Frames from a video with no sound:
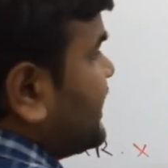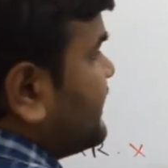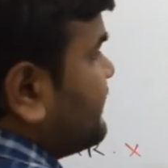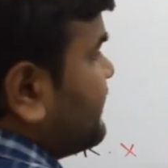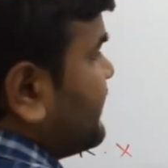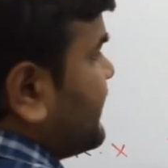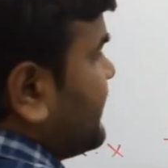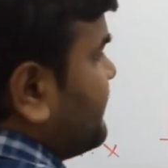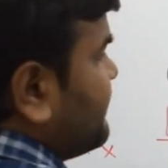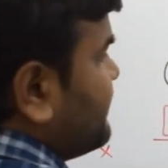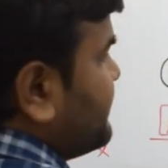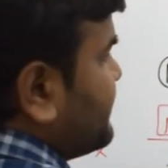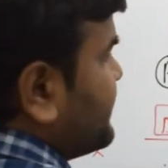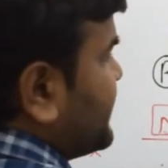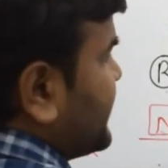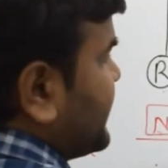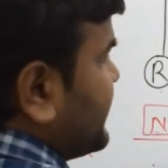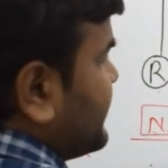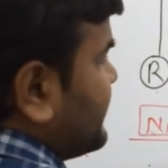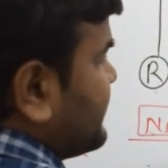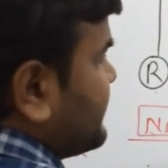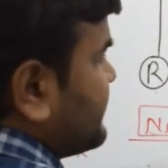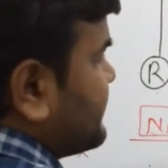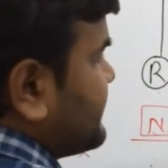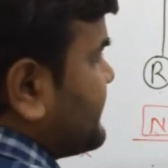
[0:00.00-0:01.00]
from
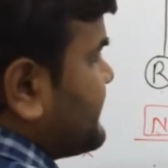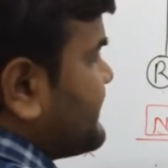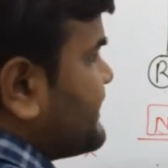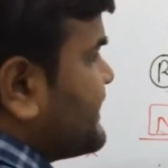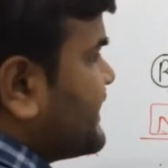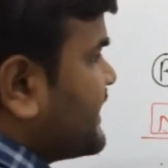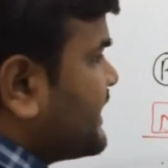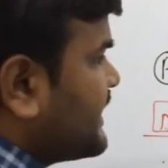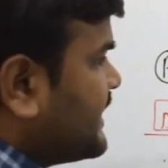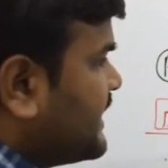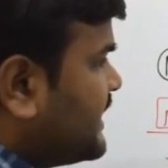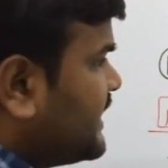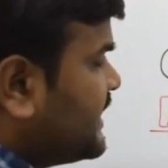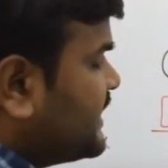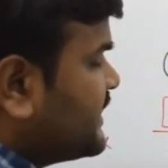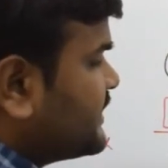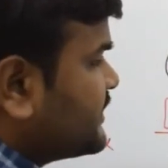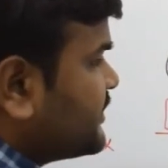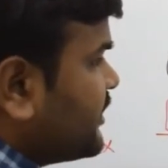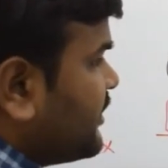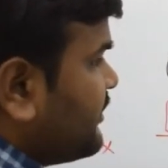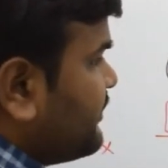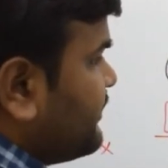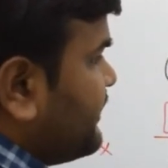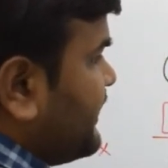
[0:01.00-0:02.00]
P.
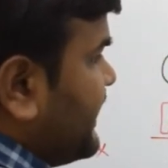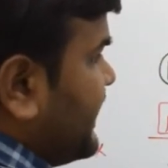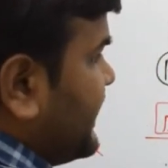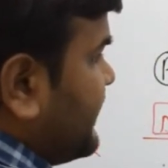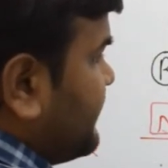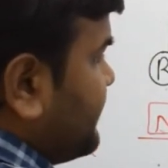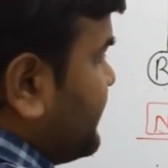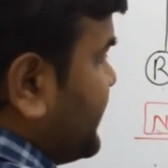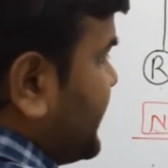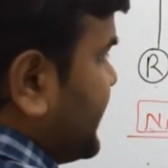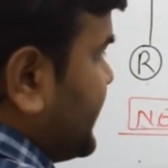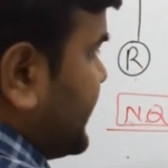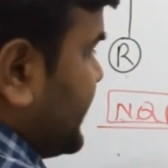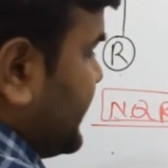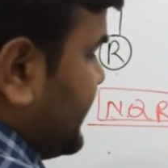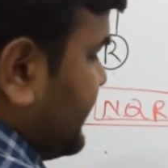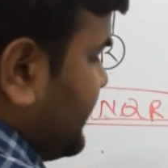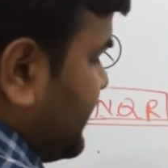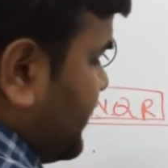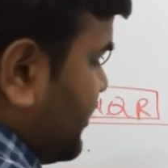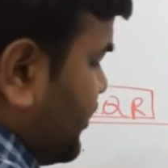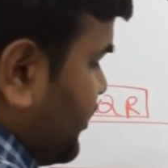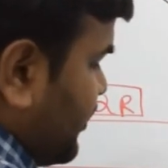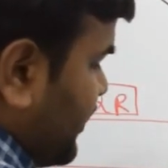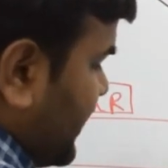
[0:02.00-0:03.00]
So for
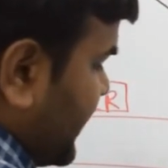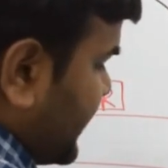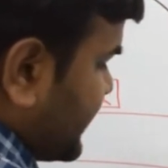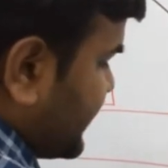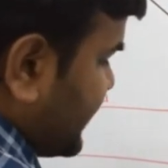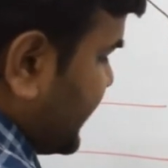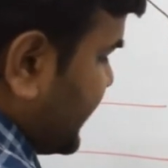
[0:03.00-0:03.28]
P, who are the